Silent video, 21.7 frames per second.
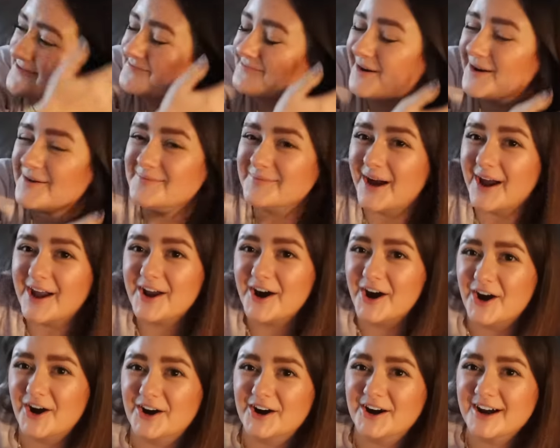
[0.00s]
But my
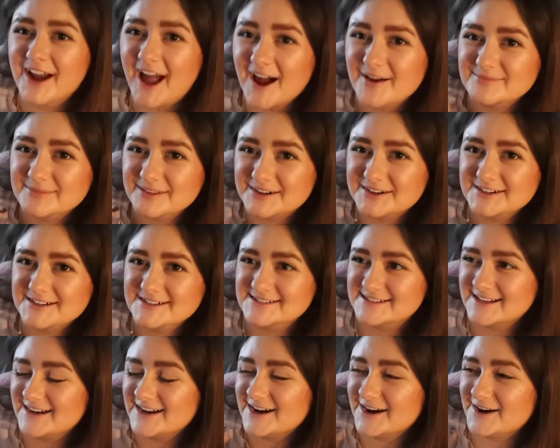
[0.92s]
heart, I'm literally
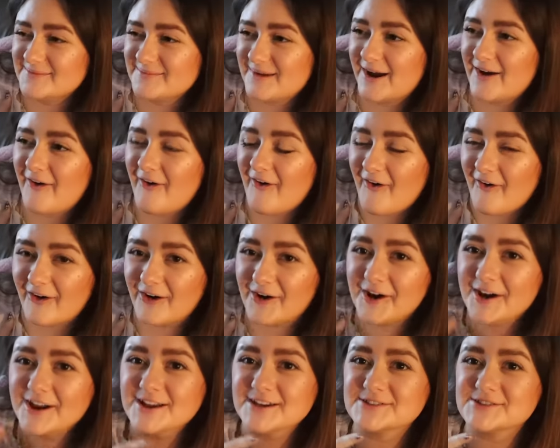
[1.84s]
sitting here, my
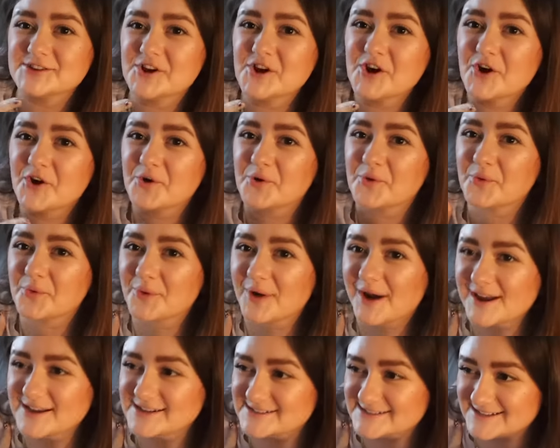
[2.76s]
heart is
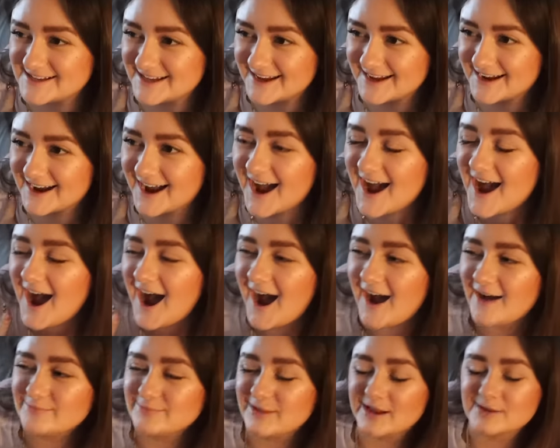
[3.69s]
racing.
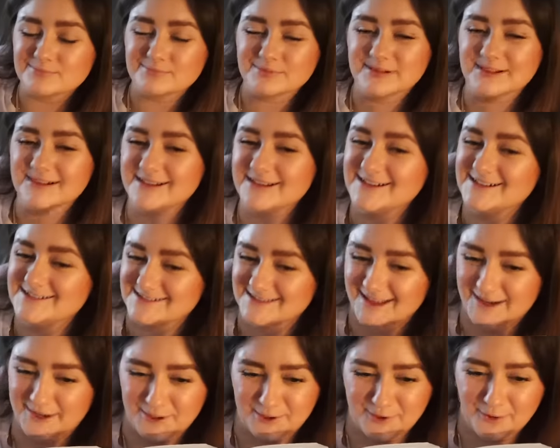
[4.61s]
I'm like, please
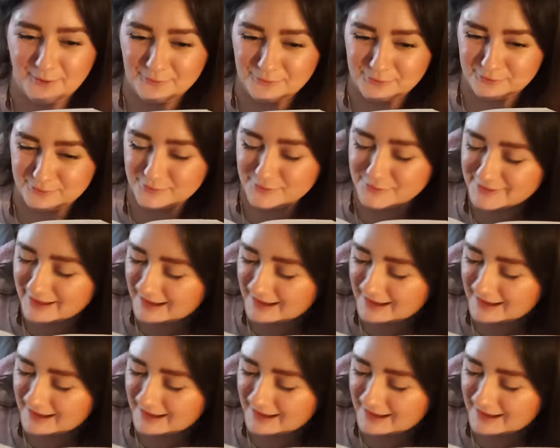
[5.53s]
let it go through.